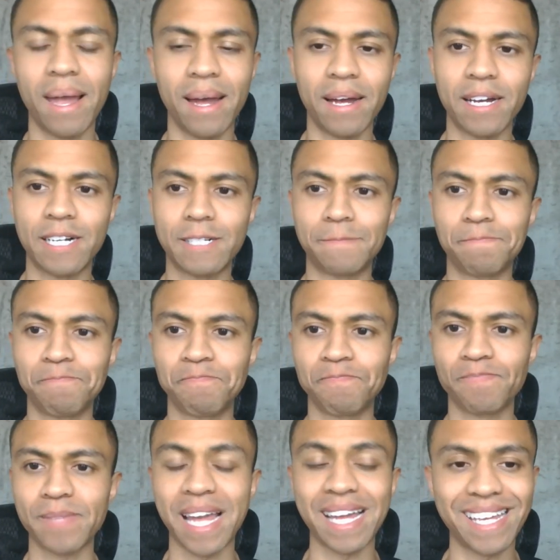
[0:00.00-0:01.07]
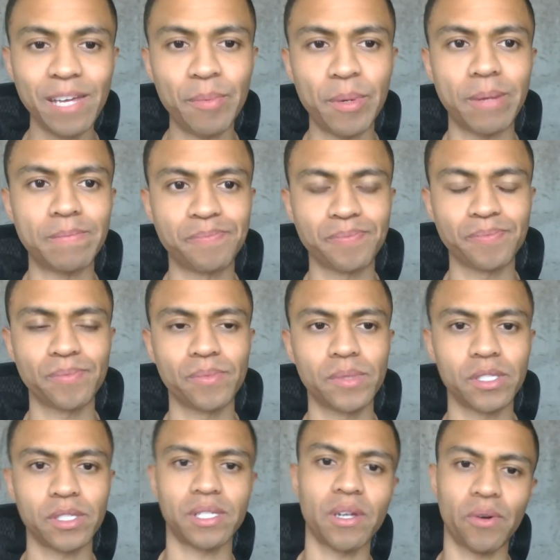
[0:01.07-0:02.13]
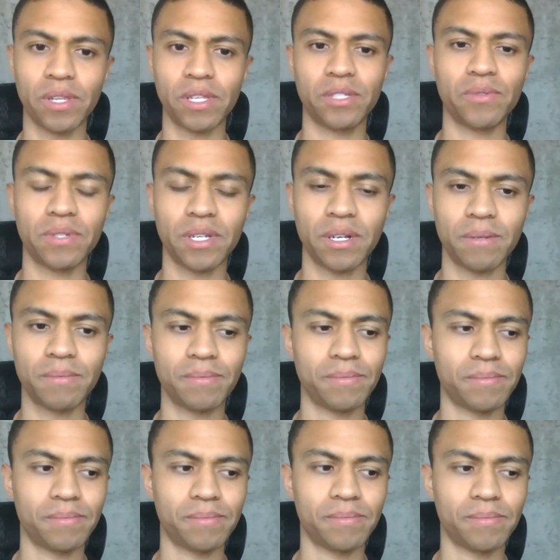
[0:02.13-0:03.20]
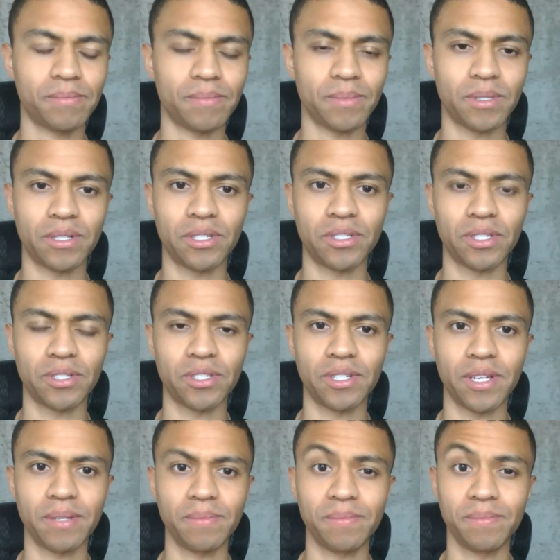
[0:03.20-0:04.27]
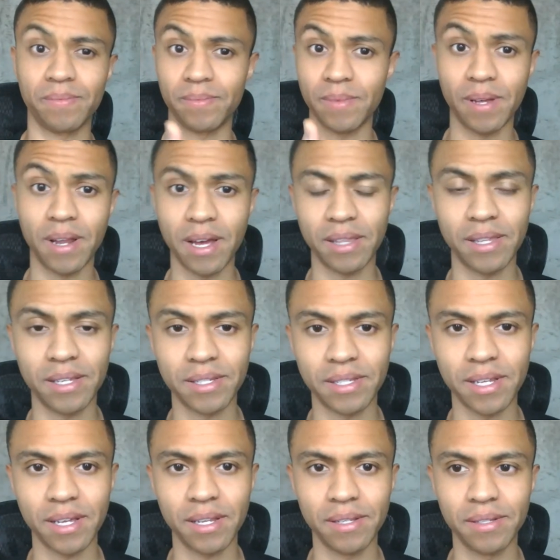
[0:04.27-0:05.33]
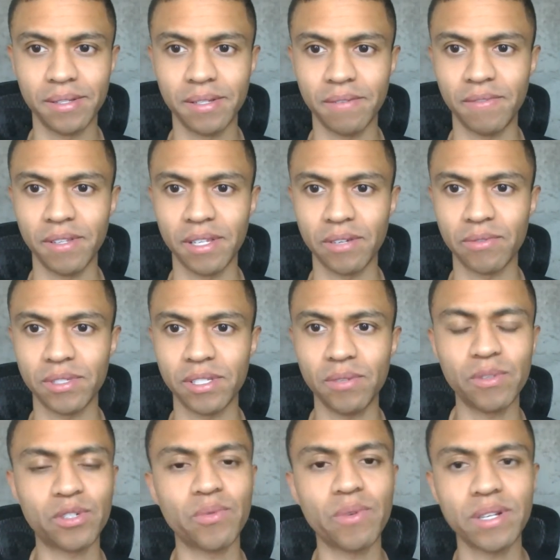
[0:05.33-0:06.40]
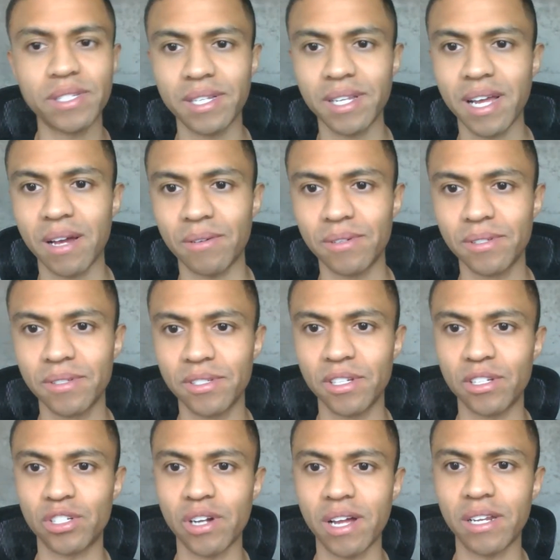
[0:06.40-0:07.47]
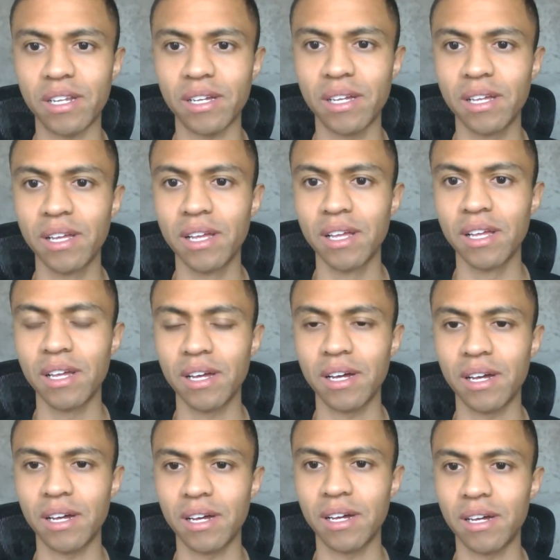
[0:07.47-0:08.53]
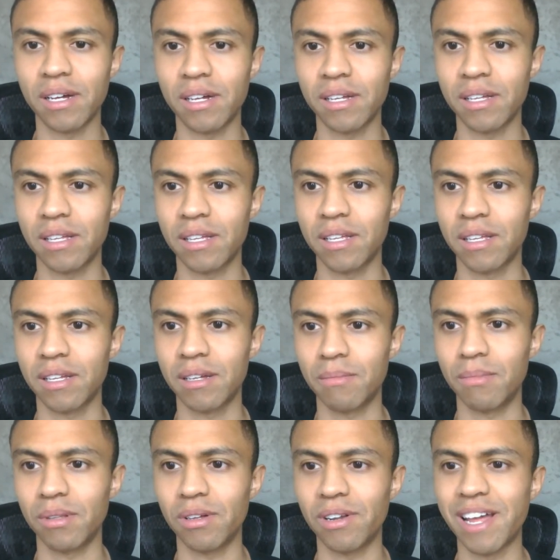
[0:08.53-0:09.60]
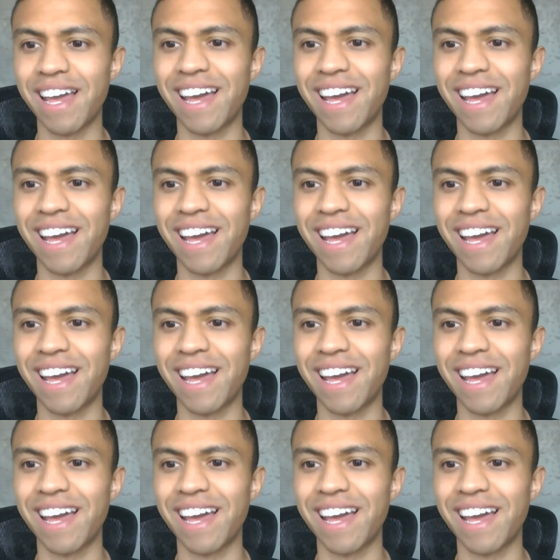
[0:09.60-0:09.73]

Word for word: um, and keep it you can say, well, this was here on such and such a date. It had this date of delinquency. Which one is it now? You're trying to, uh, baloney.